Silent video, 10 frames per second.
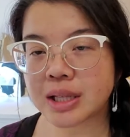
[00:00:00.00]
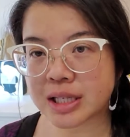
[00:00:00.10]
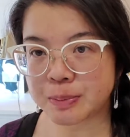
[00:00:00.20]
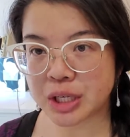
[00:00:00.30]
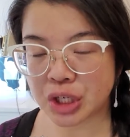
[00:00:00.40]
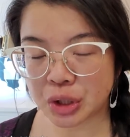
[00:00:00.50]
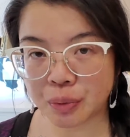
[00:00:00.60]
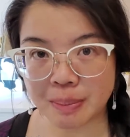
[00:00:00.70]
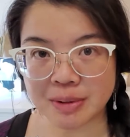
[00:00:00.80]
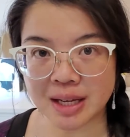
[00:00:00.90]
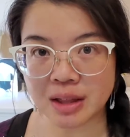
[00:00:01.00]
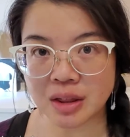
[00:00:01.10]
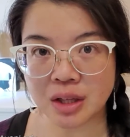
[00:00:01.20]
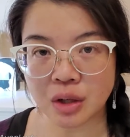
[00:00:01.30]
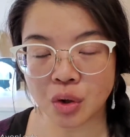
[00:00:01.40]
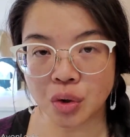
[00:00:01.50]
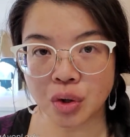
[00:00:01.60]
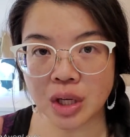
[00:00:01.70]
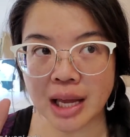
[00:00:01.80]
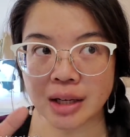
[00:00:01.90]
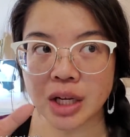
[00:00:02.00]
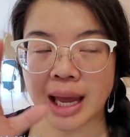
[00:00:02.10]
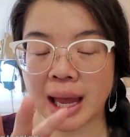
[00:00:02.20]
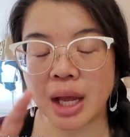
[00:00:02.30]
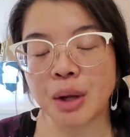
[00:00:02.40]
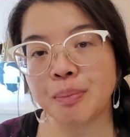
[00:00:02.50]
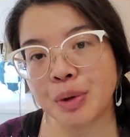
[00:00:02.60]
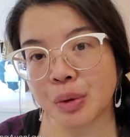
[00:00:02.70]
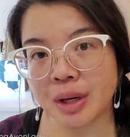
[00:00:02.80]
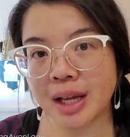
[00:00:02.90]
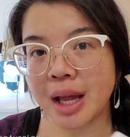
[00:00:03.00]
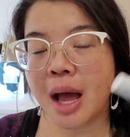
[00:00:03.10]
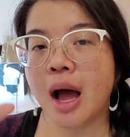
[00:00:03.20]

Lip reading: to this particular website, the NK Beauty